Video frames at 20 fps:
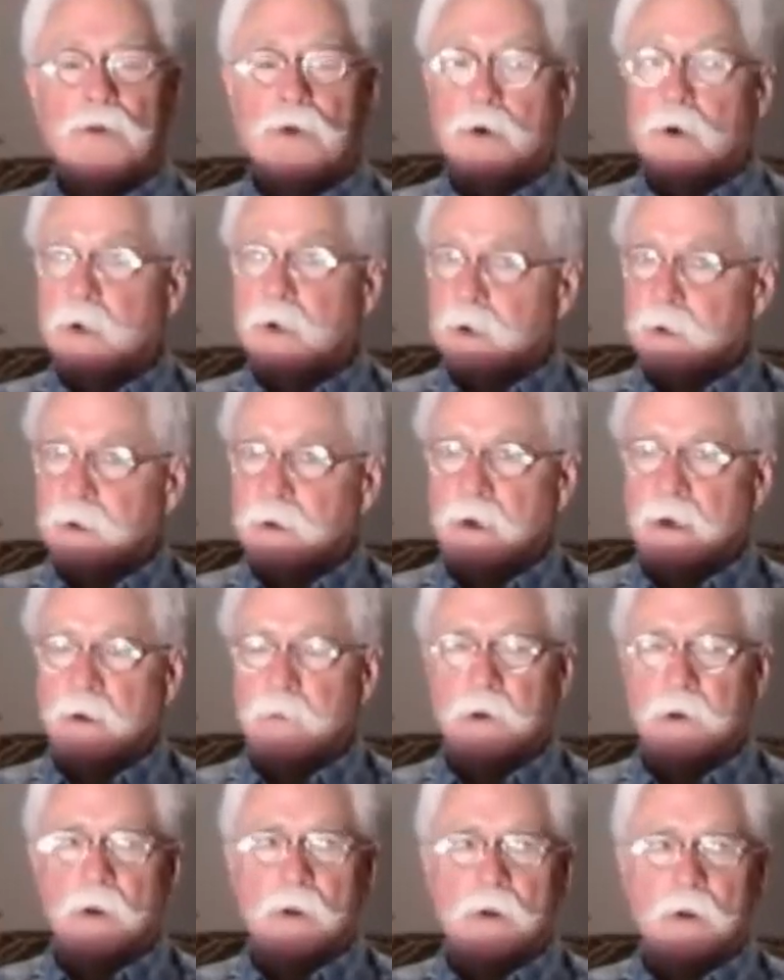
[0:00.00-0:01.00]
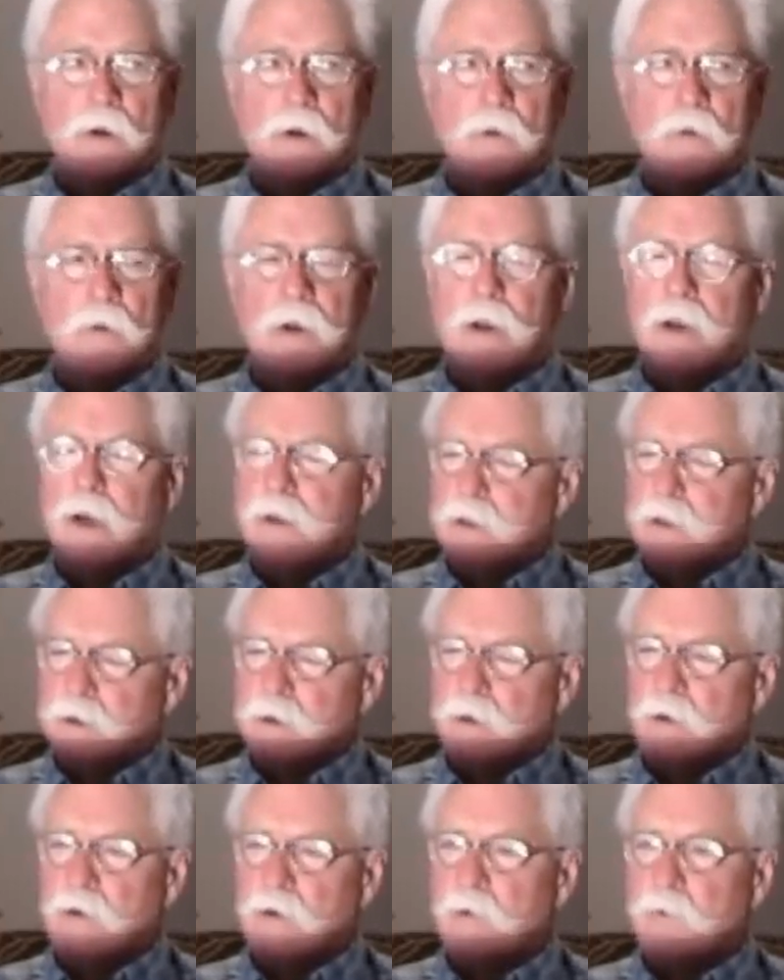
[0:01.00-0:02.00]
The jury at common law. We
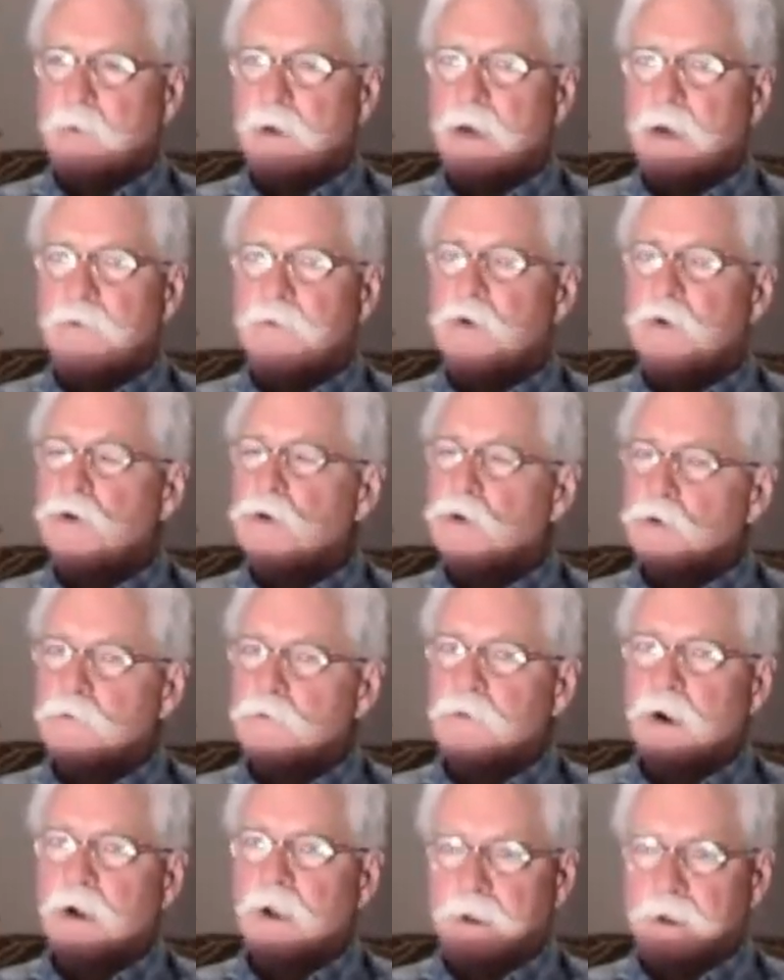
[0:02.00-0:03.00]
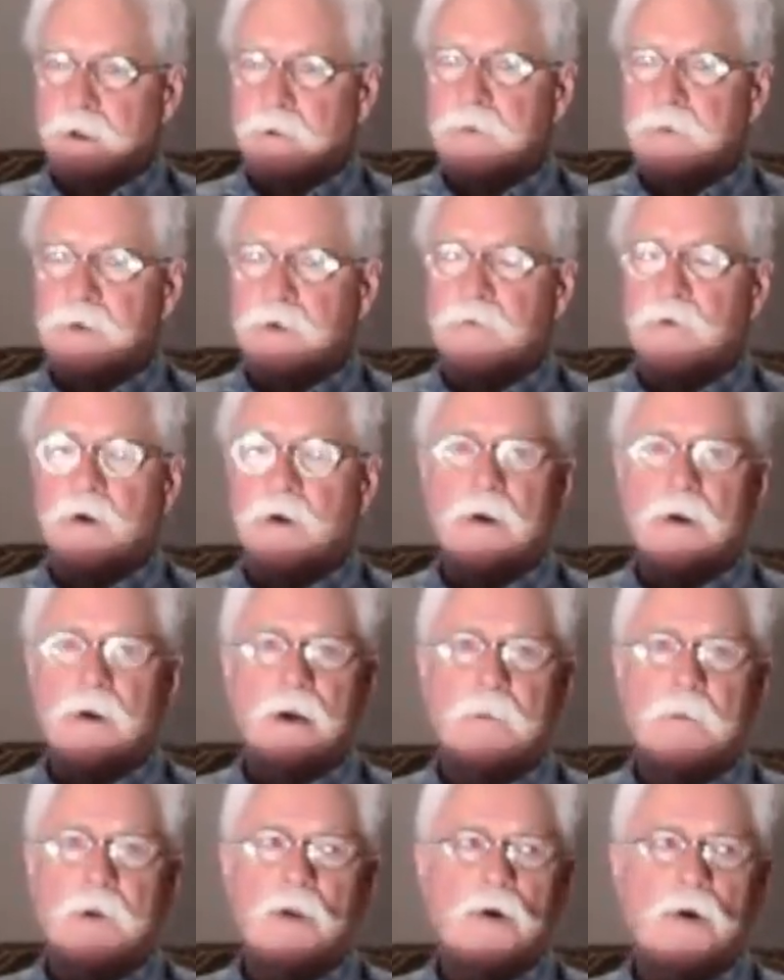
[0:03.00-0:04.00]
like to talk about the two volumes of our
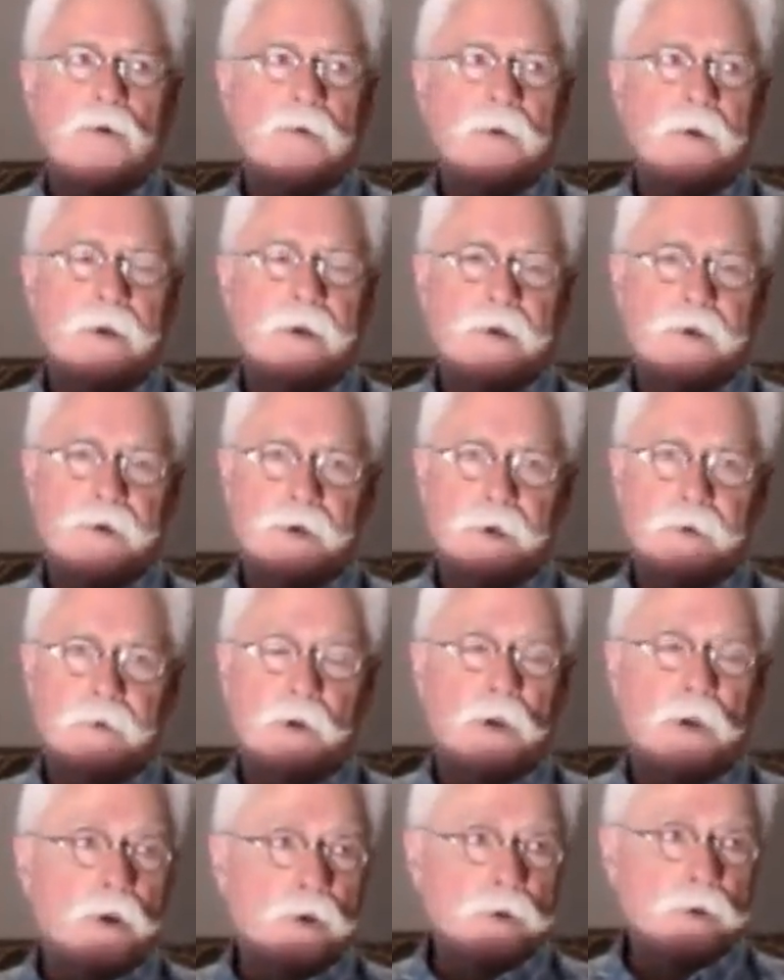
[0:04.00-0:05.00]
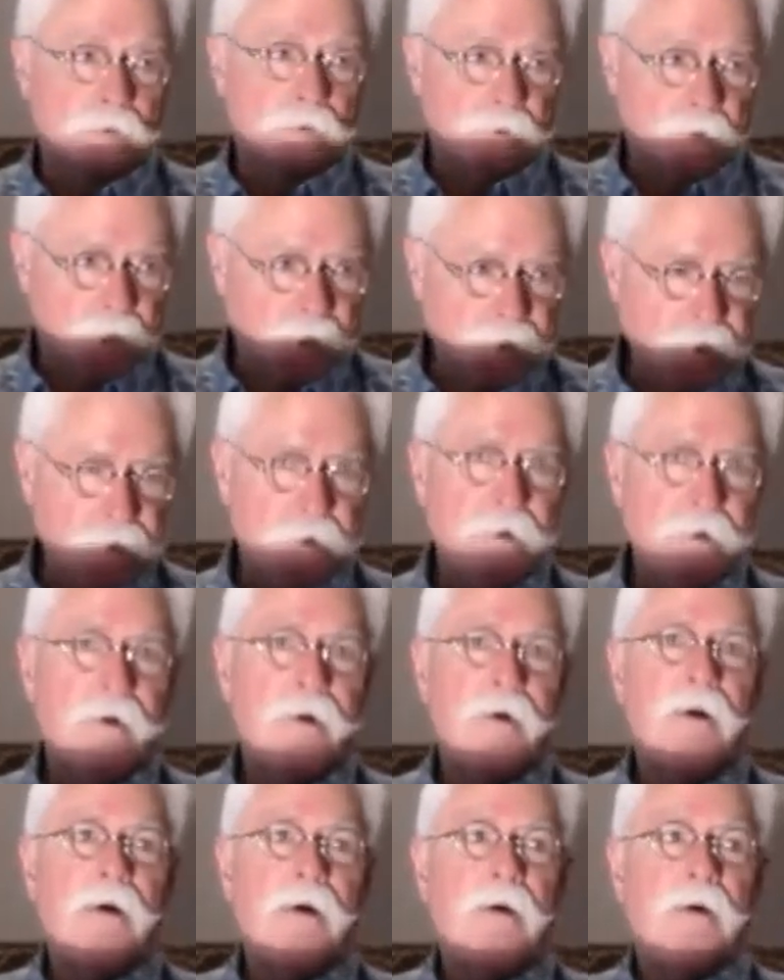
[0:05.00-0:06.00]
common law tradition, the laws of
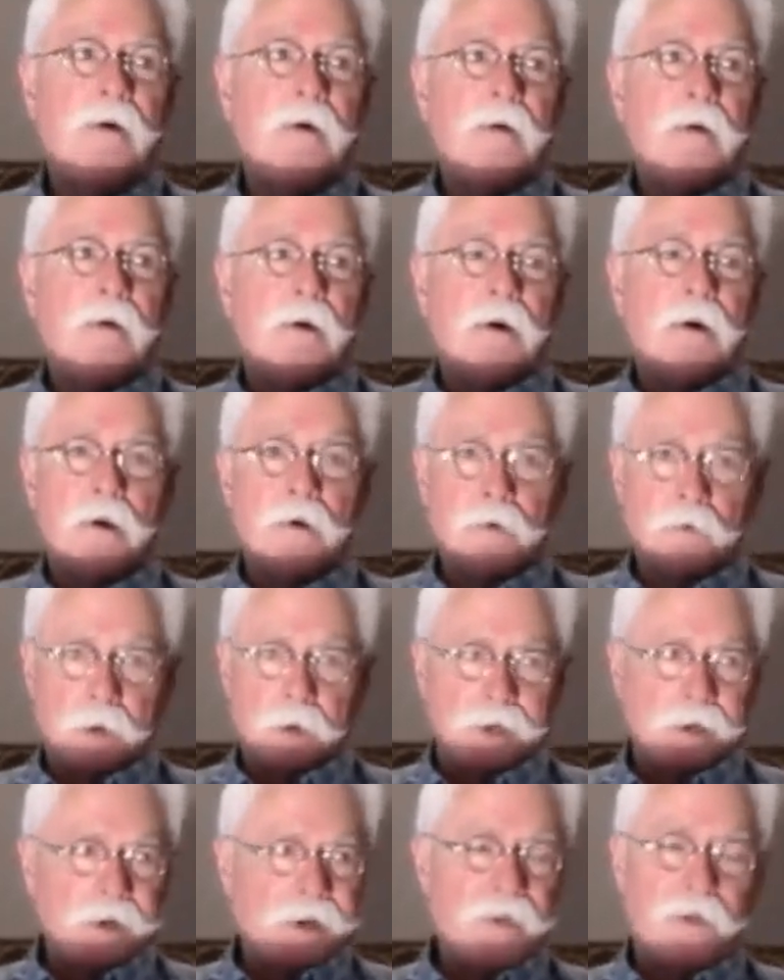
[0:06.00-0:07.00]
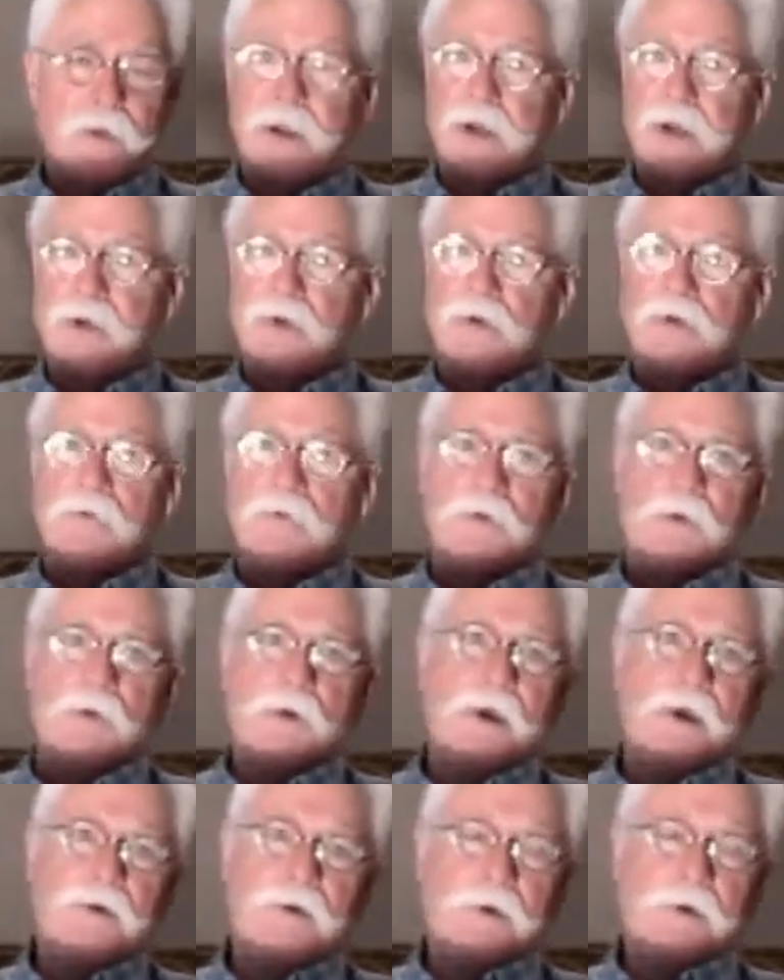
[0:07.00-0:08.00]
nature, unwritten in the nature
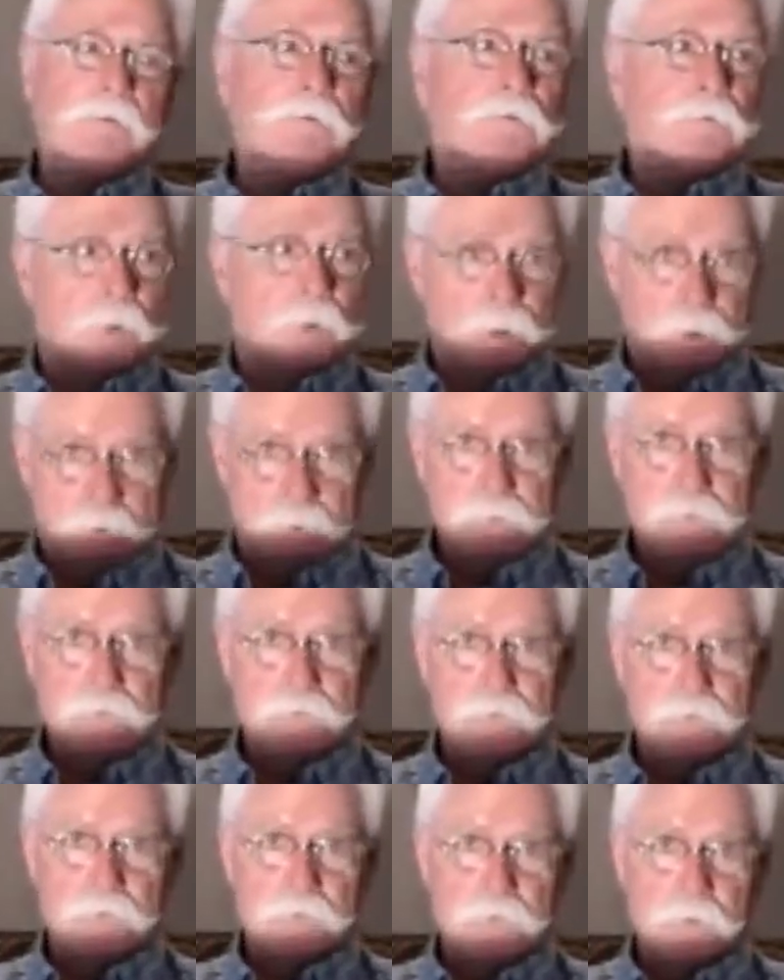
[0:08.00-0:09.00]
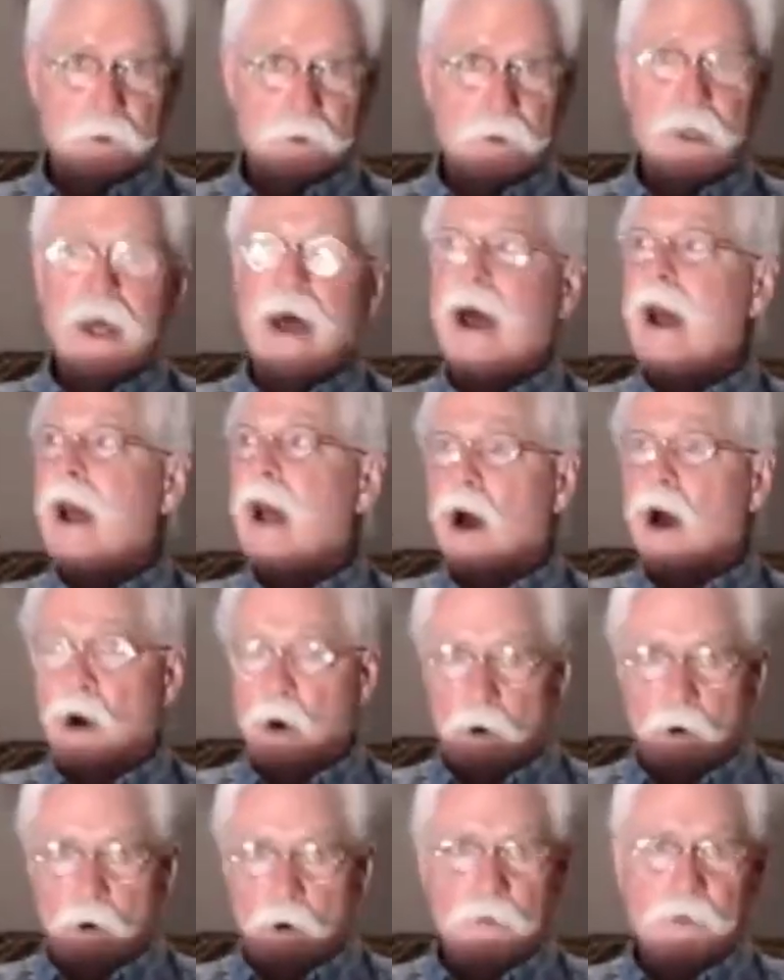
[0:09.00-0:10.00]
of creation,
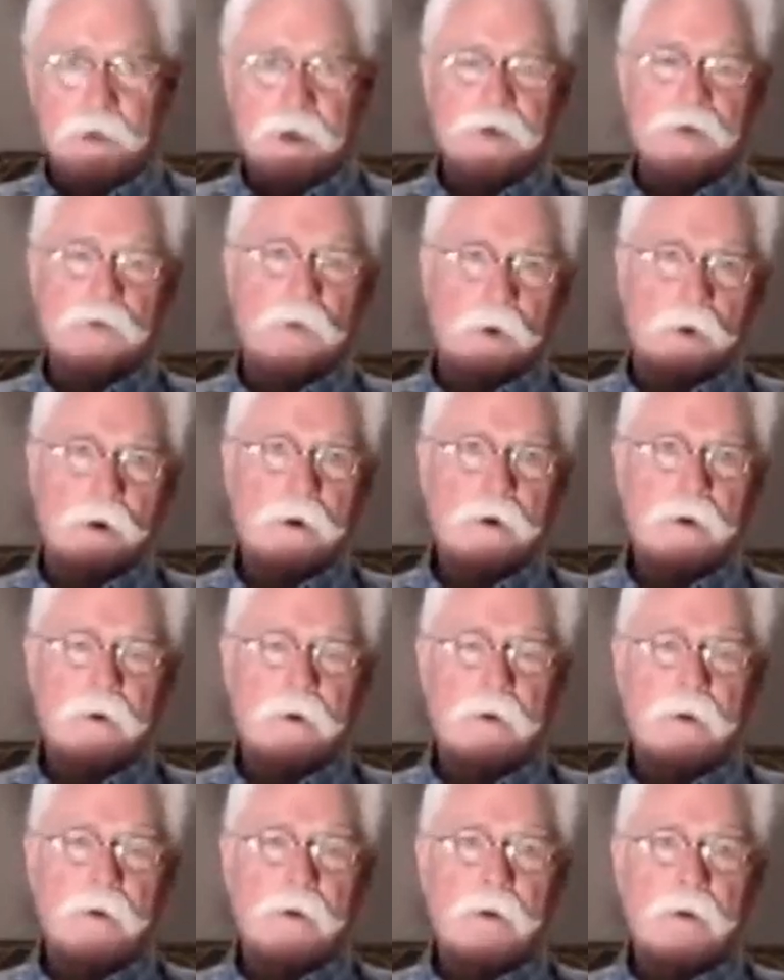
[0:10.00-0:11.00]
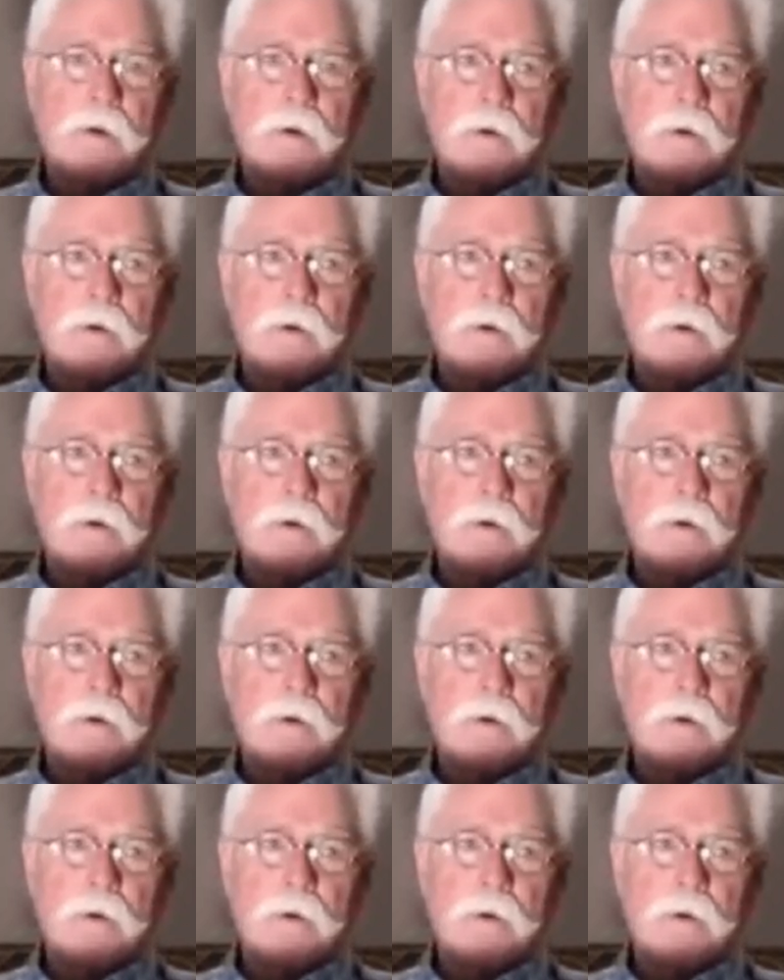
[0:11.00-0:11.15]
how things work,